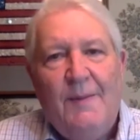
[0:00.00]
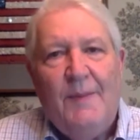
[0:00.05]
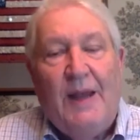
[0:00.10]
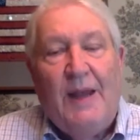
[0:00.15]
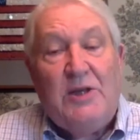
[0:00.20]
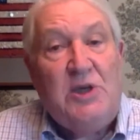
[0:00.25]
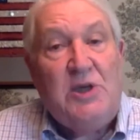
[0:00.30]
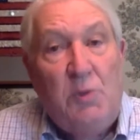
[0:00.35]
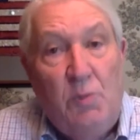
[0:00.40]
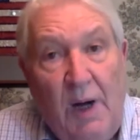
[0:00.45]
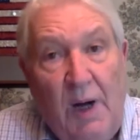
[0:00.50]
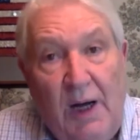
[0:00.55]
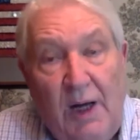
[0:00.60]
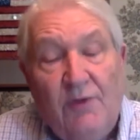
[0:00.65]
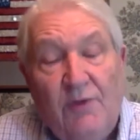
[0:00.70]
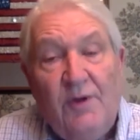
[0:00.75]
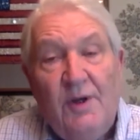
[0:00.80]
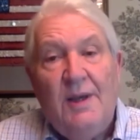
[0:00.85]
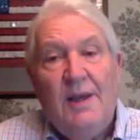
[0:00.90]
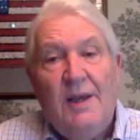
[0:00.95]
And she
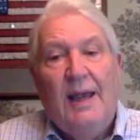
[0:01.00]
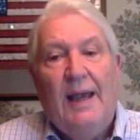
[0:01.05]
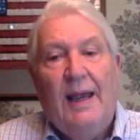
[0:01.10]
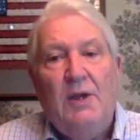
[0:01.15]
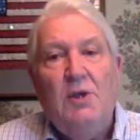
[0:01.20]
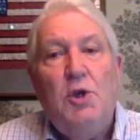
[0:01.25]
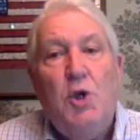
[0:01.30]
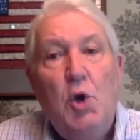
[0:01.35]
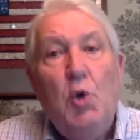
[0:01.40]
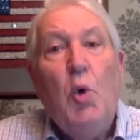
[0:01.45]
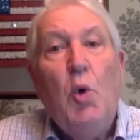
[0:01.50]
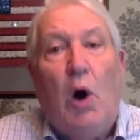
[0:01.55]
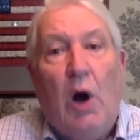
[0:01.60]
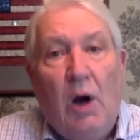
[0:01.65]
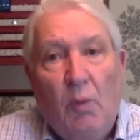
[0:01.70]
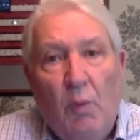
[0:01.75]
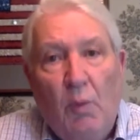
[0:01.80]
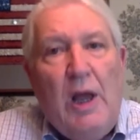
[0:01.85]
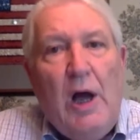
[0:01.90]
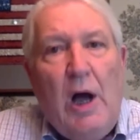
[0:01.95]
was, and you are.
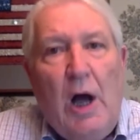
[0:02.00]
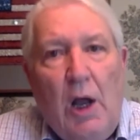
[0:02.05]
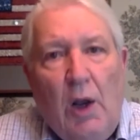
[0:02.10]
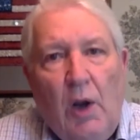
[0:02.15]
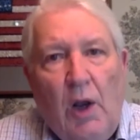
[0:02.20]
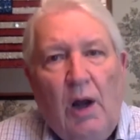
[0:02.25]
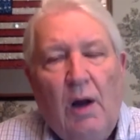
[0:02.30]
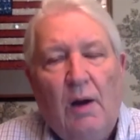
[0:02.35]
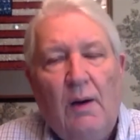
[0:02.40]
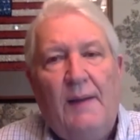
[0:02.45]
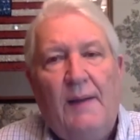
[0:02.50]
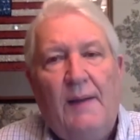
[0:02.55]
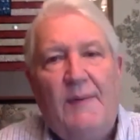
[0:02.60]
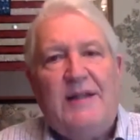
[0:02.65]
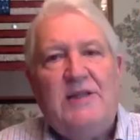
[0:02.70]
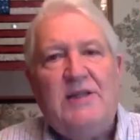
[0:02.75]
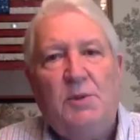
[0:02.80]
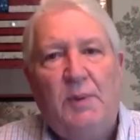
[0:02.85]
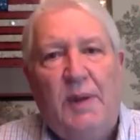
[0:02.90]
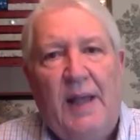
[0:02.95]
We all are. And
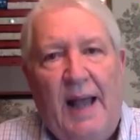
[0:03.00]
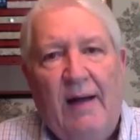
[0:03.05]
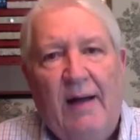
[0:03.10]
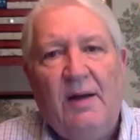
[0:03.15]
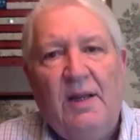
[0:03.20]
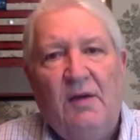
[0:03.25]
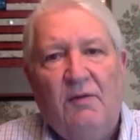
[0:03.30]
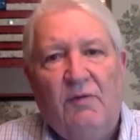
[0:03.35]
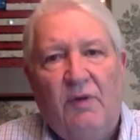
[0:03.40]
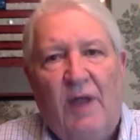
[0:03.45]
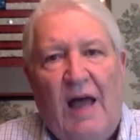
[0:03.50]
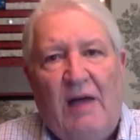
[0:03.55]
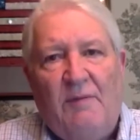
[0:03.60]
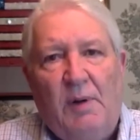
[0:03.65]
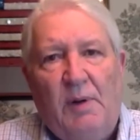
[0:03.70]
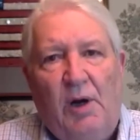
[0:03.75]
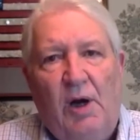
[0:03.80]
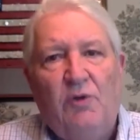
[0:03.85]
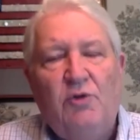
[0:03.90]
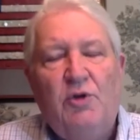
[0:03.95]
that's the reality of life
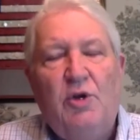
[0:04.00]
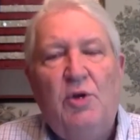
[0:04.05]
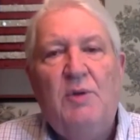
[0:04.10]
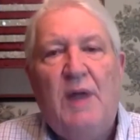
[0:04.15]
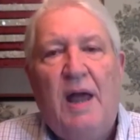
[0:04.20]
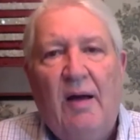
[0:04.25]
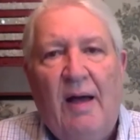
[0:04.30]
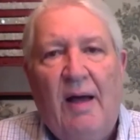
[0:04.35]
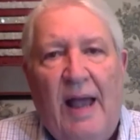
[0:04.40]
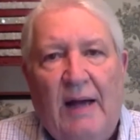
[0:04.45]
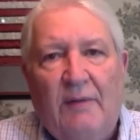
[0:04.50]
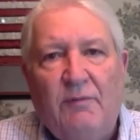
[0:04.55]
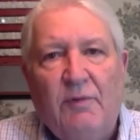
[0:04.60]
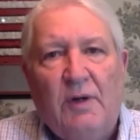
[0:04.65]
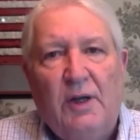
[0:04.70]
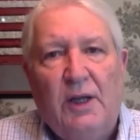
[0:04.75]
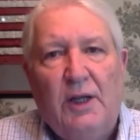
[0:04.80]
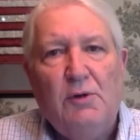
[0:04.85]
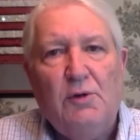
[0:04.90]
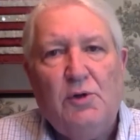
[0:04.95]
because you now have
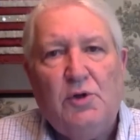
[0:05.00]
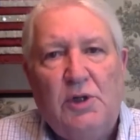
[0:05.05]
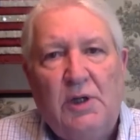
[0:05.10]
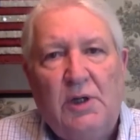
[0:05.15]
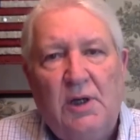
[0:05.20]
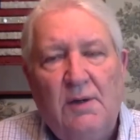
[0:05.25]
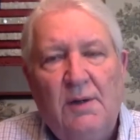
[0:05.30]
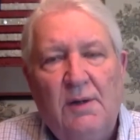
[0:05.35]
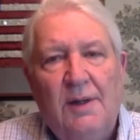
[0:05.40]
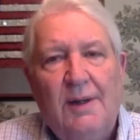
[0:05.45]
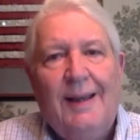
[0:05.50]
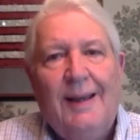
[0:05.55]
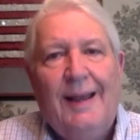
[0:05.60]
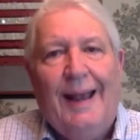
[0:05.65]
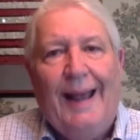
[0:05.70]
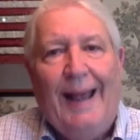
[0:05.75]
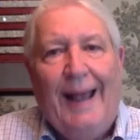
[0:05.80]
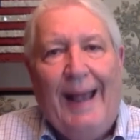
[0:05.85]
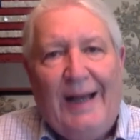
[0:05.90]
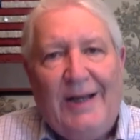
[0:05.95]
with Legal Shield
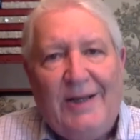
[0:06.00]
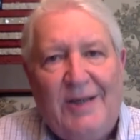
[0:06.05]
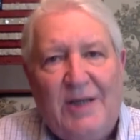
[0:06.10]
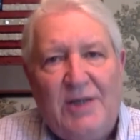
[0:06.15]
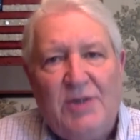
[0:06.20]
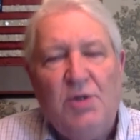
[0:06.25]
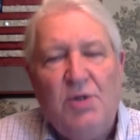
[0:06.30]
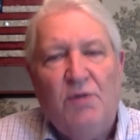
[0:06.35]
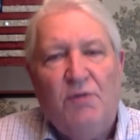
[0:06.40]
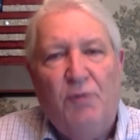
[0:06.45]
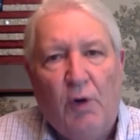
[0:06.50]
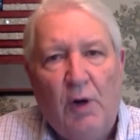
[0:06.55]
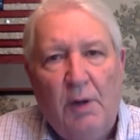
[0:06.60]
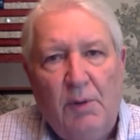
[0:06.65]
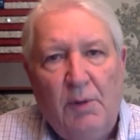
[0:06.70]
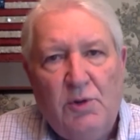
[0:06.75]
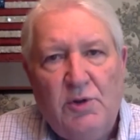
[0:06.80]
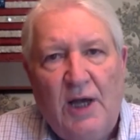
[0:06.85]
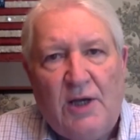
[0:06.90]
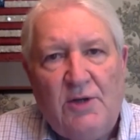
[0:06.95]
access to
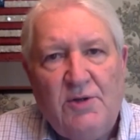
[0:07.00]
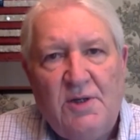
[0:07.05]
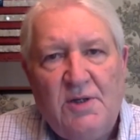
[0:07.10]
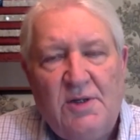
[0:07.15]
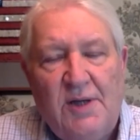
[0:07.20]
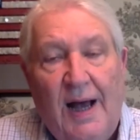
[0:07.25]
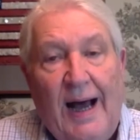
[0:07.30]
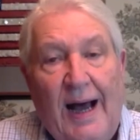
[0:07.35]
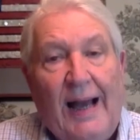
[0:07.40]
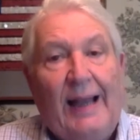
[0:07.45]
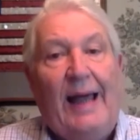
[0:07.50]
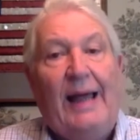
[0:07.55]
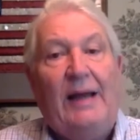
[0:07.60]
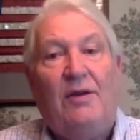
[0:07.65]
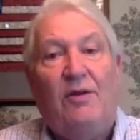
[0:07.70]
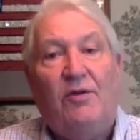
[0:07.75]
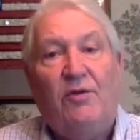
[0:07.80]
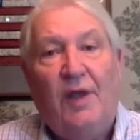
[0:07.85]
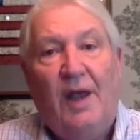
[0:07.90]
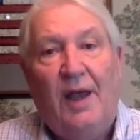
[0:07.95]
affordable justice. I like
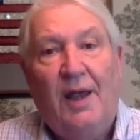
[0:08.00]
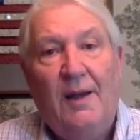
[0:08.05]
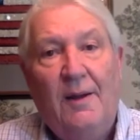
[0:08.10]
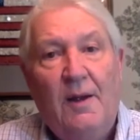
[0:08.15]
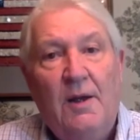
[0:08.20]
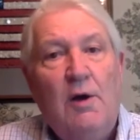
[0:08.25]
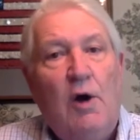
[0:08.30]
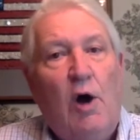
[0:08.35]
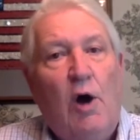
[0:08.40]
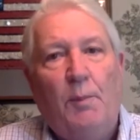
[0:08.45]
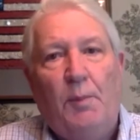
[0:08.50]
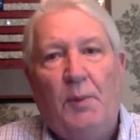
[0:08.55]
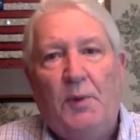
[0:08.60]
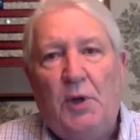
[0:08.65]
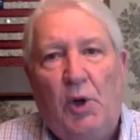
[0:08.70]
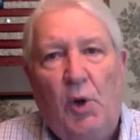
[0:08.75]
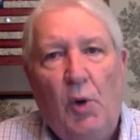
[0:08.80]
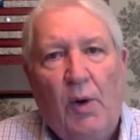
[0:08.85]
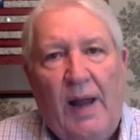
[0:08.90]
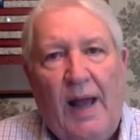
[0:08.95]
to say, open
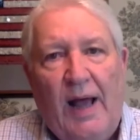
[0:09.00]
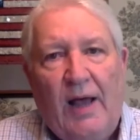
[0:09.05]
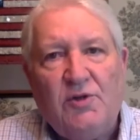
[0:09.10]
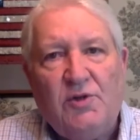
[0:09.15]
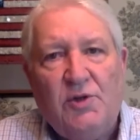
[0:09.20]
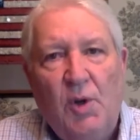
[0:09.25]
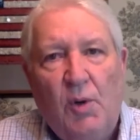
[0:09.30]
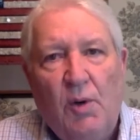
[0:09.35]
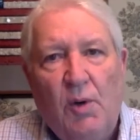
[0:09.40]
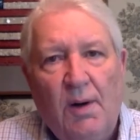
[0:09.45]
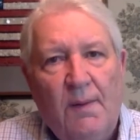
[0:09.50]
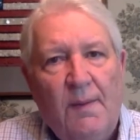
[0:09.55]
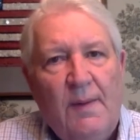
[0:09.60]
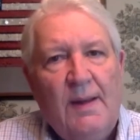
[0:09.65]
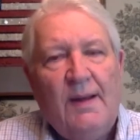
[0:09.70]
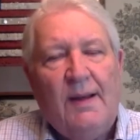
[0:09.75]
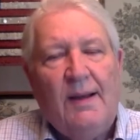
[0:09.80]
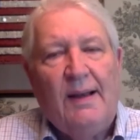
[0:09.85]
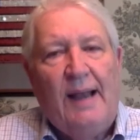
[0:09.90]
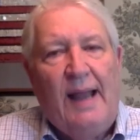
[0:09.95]
the courthouse door,
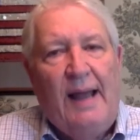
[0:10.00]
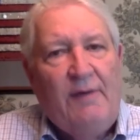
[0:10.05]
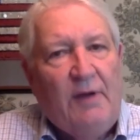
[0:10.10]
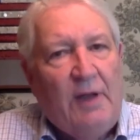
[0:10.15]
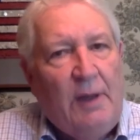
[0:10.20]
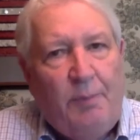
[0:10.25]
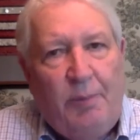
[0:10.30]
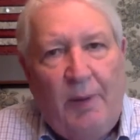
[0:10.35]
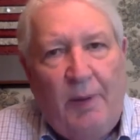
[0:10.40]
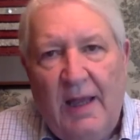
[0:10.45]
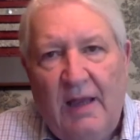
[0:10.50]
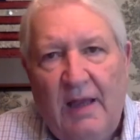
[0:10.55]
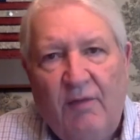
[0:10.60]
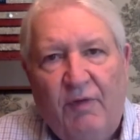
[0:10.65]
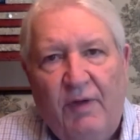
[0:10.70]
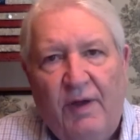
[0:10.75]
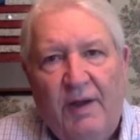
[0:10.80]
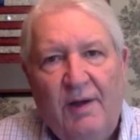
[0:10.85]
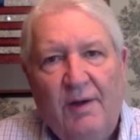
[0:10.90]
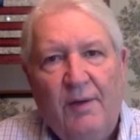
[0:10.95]
level the playing
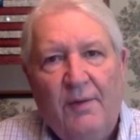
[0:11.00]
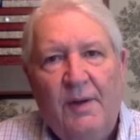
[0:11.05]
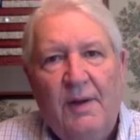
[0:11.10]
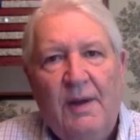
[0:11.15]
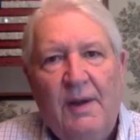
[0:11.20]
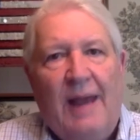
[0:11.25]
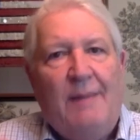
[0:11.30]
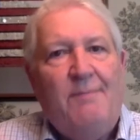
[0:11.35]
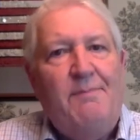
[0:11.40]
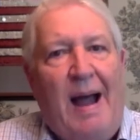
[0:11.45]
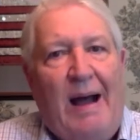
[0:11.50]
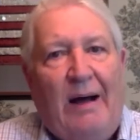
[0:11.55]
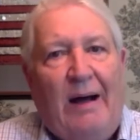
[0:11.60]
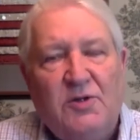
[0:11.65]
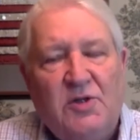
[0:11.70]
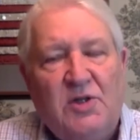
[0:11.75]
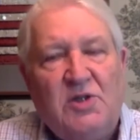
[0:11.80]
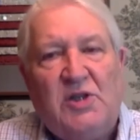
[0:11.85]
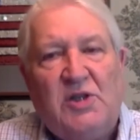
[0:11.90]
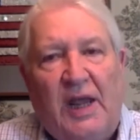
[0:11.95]
field, and
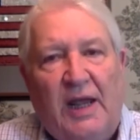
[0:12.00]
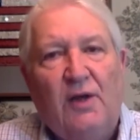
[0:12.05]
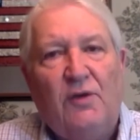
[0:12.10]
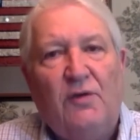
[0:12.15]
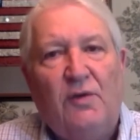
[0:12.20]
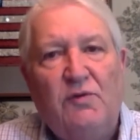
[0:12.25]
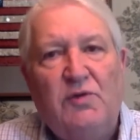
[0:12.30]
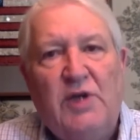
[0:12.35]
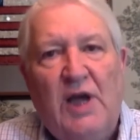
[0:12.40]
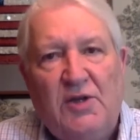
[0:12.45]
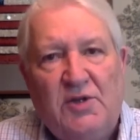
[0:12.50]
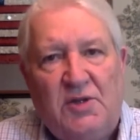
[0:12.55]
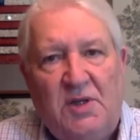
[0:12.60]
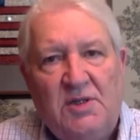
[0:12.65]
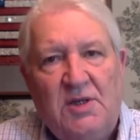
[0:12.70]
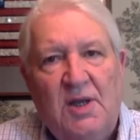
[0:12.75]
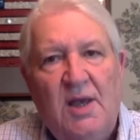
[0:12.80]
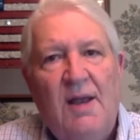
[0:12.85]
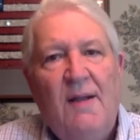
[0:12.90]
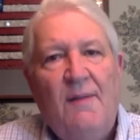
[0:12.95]
balance the scales of
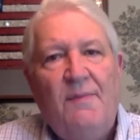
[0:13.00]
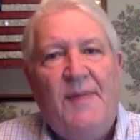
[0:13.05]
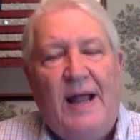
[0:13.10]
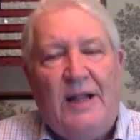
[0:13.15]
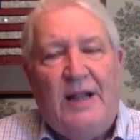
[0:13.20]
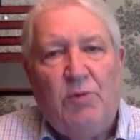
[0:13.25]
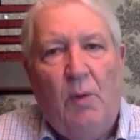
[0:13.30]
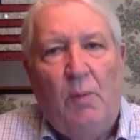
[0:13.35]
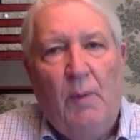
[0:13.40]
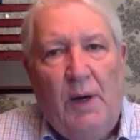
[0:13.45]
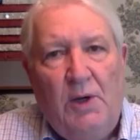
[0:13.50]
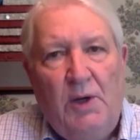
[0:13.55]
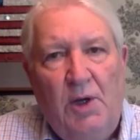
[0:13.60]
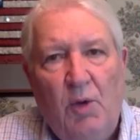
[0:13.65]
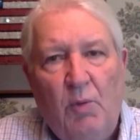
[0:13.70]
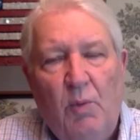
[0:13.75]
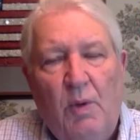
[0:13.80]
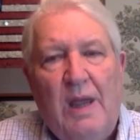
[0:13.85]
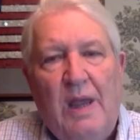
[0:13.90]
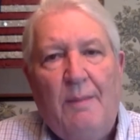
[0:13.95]
justice. That's what we
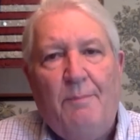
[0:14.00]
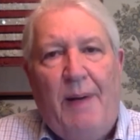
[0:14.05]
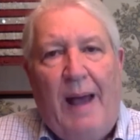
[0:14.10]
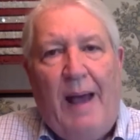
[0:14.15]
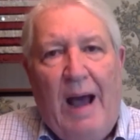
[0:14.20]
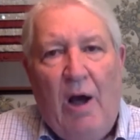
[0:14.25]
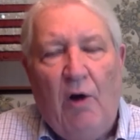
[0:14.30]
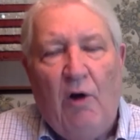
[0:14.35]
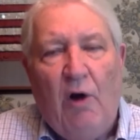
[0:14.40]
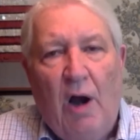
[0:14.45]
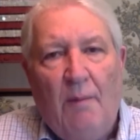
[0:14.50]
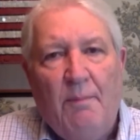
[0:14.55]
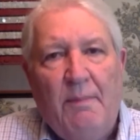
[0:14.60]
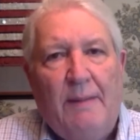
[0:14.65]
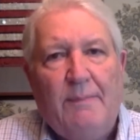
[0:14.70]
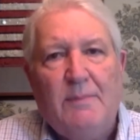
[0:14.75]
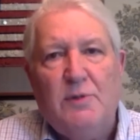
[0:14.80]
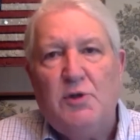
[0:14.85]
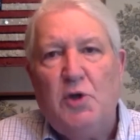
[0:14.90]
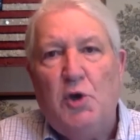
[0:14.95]
do. We empower our
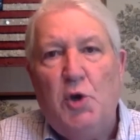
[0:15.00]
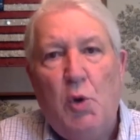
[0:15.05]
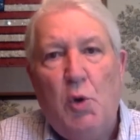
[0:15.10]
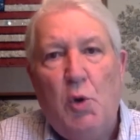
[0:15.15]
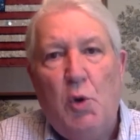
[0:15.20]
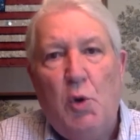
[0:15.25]
members to do